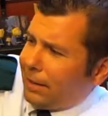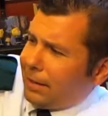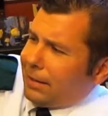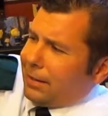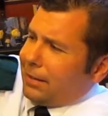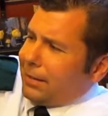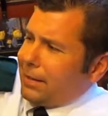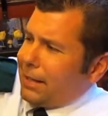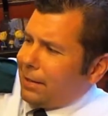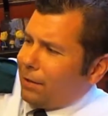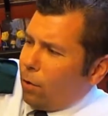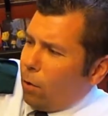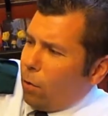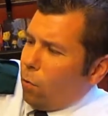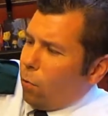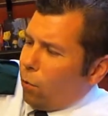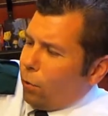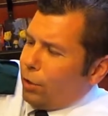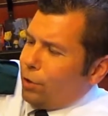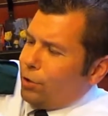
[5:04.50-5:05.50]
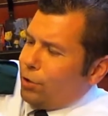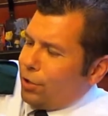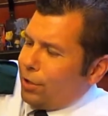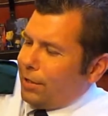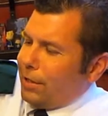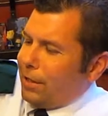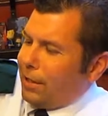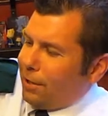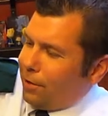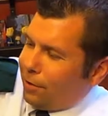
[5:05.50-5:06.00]
like it's got the orange
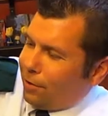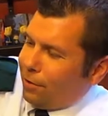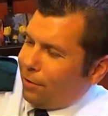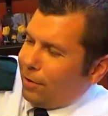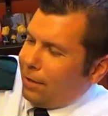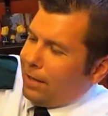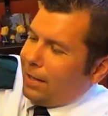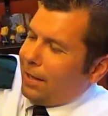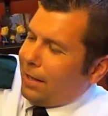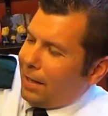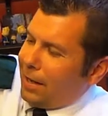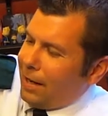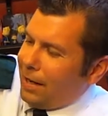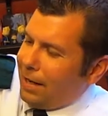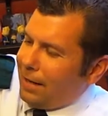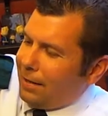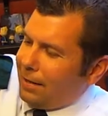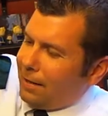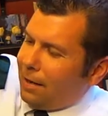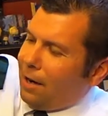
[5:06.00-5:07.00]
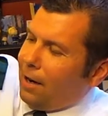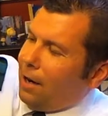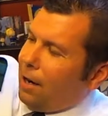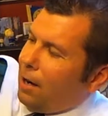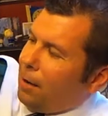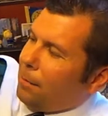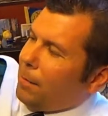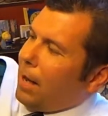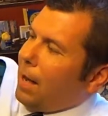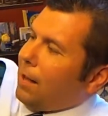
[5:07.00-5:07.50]
in here and
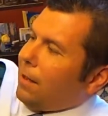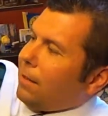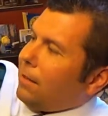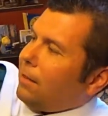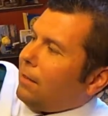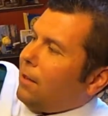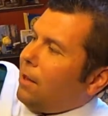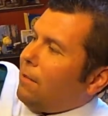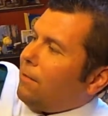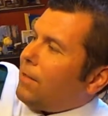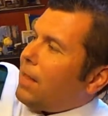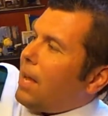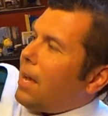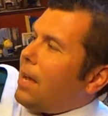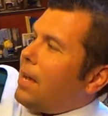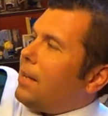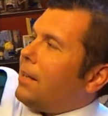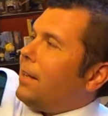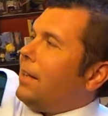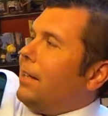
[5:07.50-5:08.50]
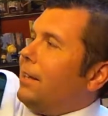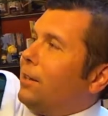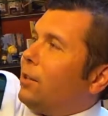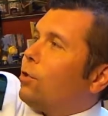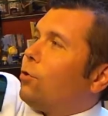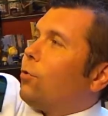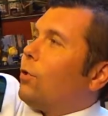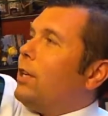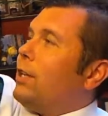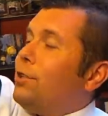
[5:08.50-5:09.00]
um, I love that. And
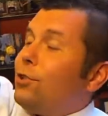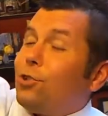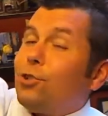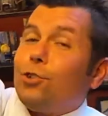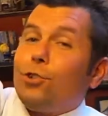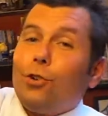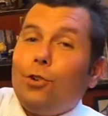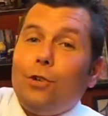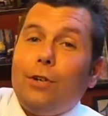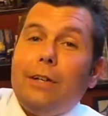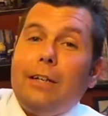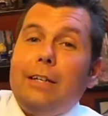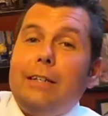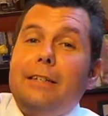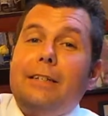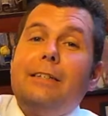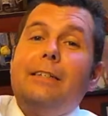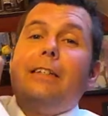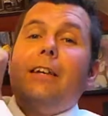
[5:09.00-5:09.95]
the green shirt is